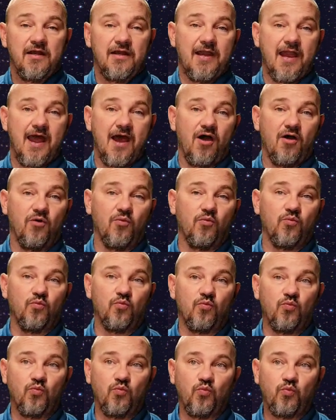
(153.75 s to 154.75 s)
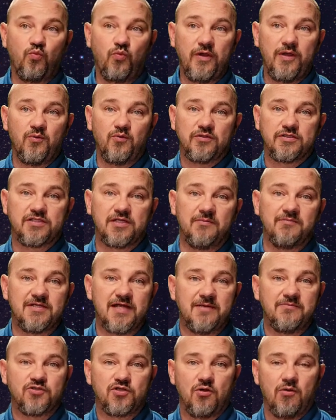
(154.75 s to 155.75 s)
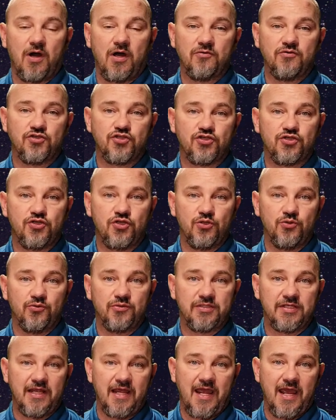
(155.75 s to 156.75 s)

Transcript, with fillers: Now, we will sometimes go out and shoot